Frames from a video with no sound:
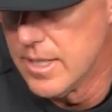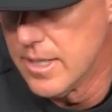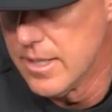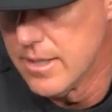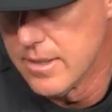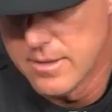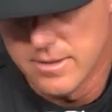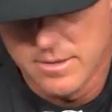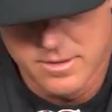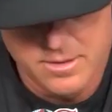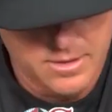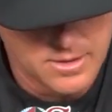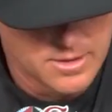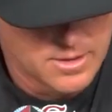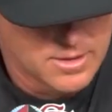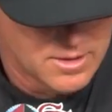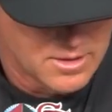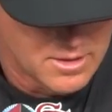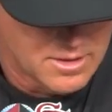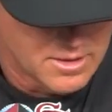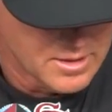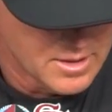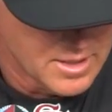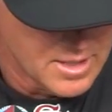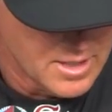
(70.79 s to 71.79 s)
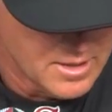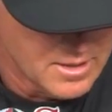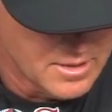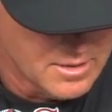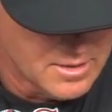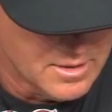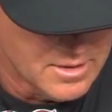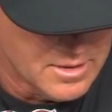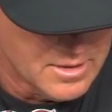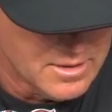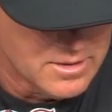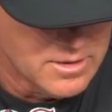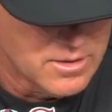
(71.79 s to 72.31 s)
And
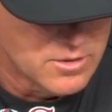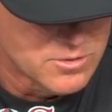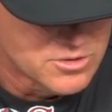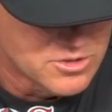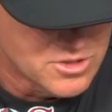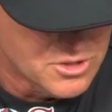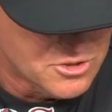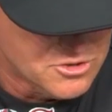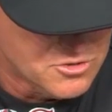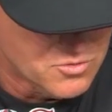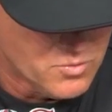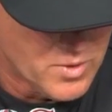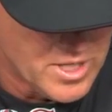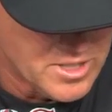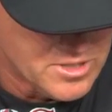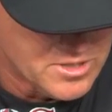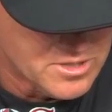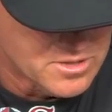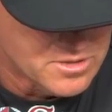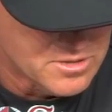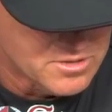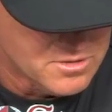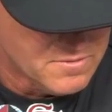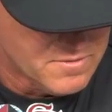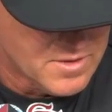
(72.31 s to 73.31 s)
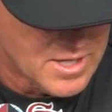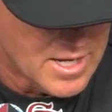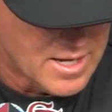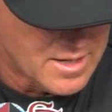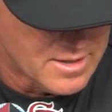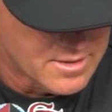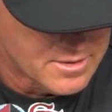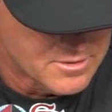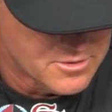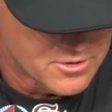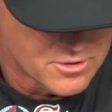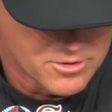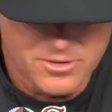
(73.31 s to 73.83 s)
again, in those situations, you've got
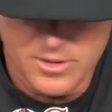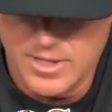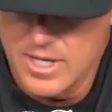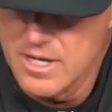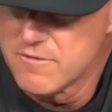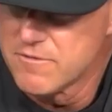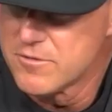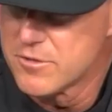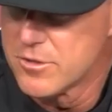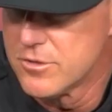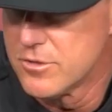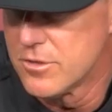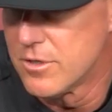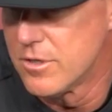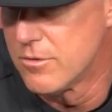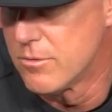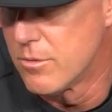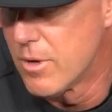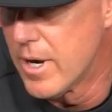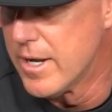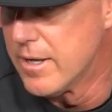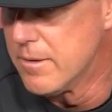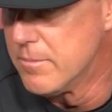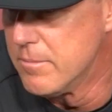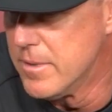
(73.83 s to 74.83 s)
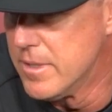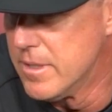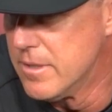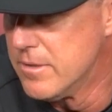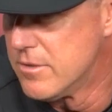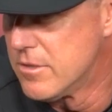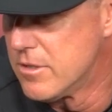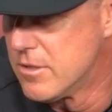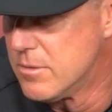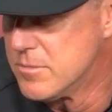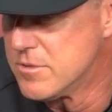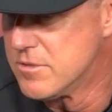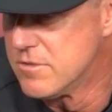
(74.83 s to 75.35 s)
to turn left or turn right in
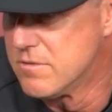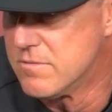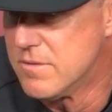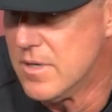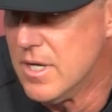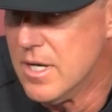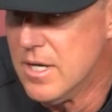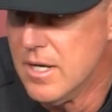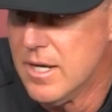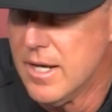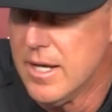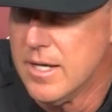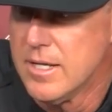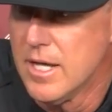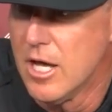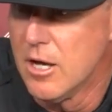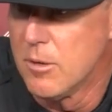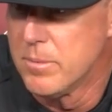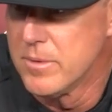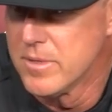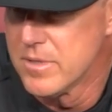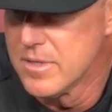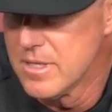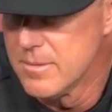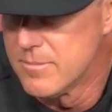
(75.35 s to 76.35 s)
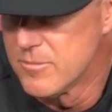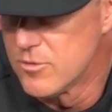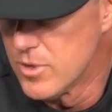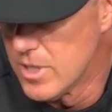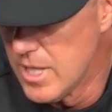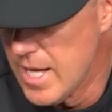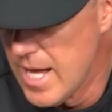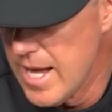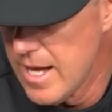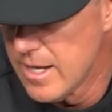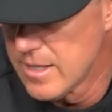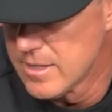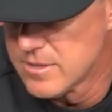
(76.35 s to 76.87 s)
terms of helping them
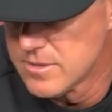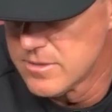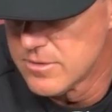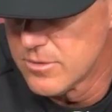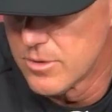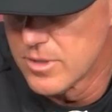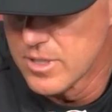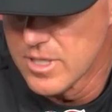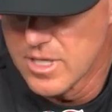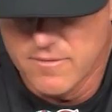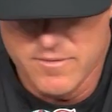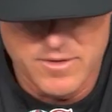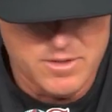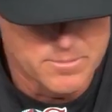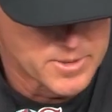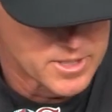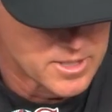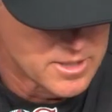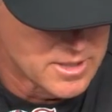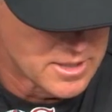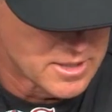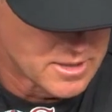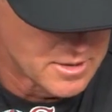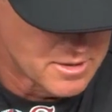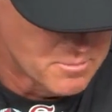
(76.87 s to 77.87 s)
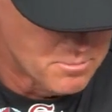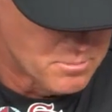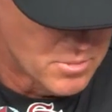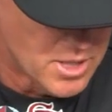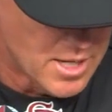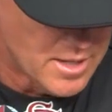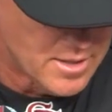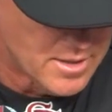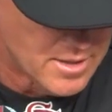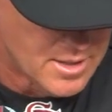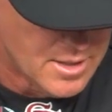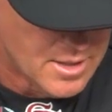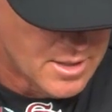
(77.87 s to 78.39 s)
relax or giving them a kick in the
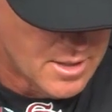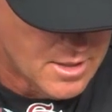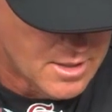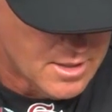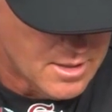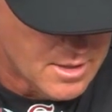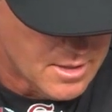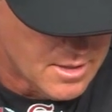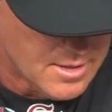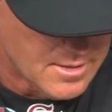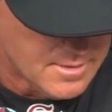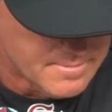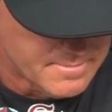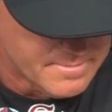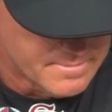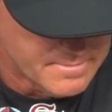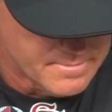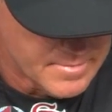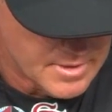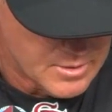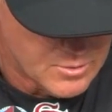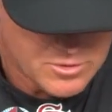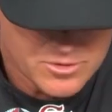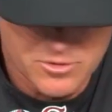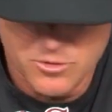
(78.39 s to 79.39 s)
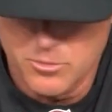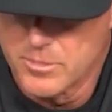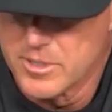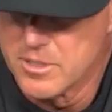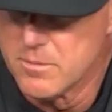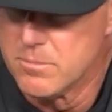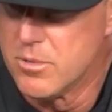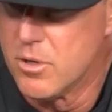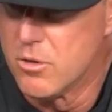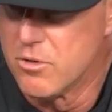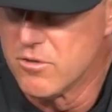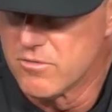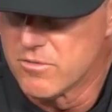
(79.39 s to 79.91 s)
butt. It was a little bit
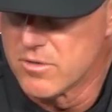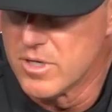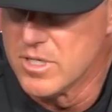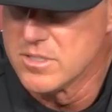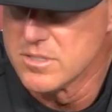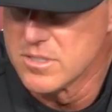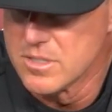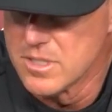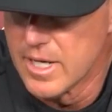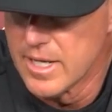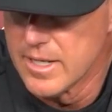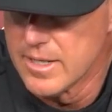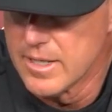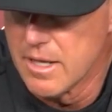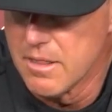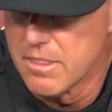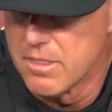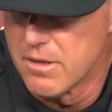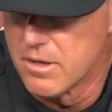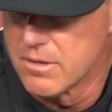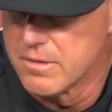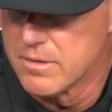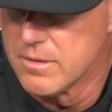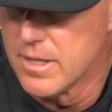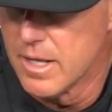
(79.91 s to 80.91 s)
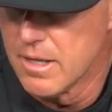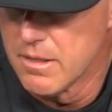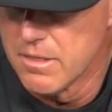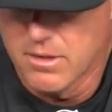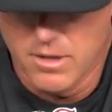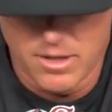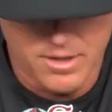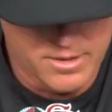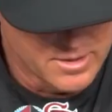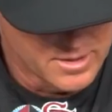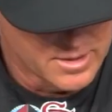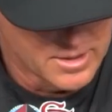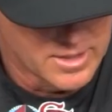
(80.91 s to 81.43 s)
of both for us tonight, and I
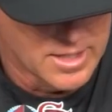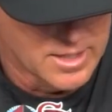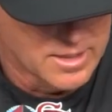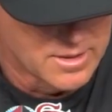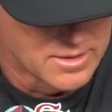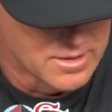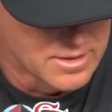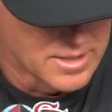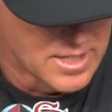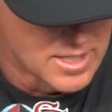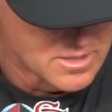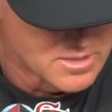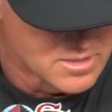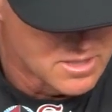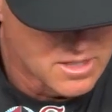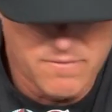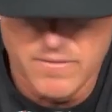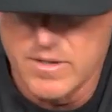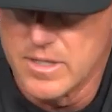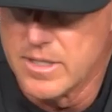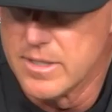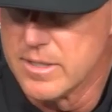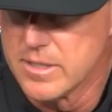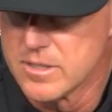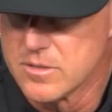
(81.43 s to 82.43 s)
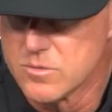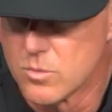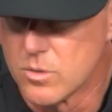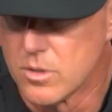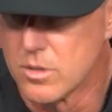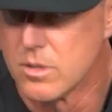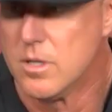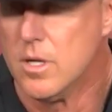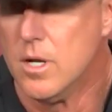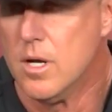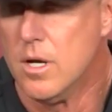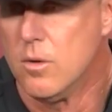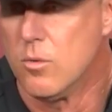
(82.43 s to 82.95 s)
thought again, the last seven innings
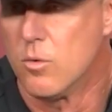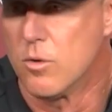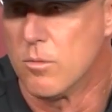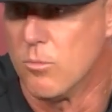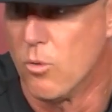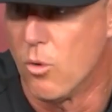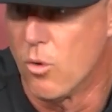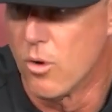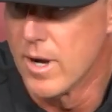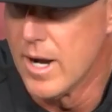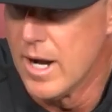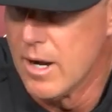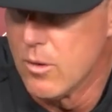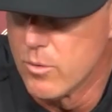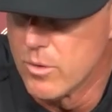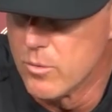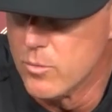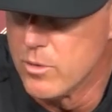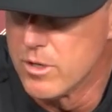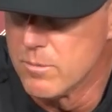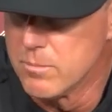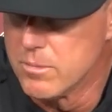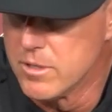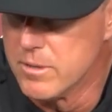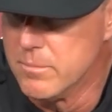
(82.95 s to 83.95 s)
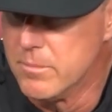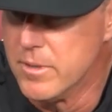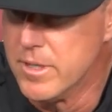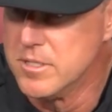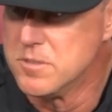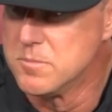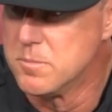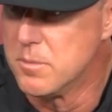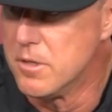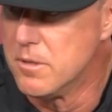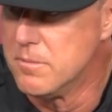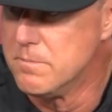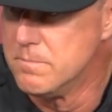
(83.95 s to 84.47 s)
were more how we want to play
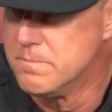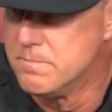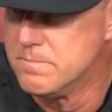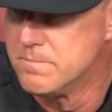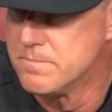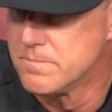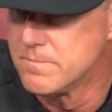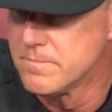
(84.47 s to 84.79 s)
baseball.